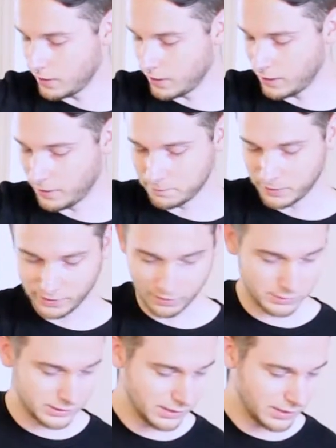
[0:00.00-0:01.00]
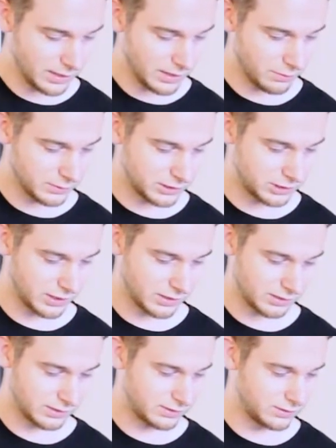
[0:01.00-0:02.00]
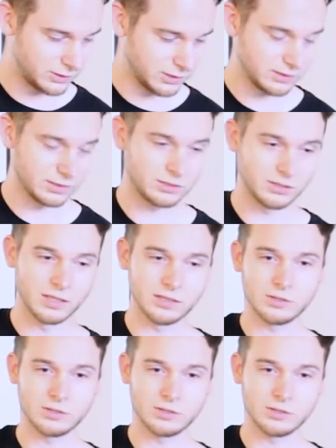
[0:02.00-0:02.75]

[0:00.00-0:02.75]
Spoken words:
And I was thinking it was just the string,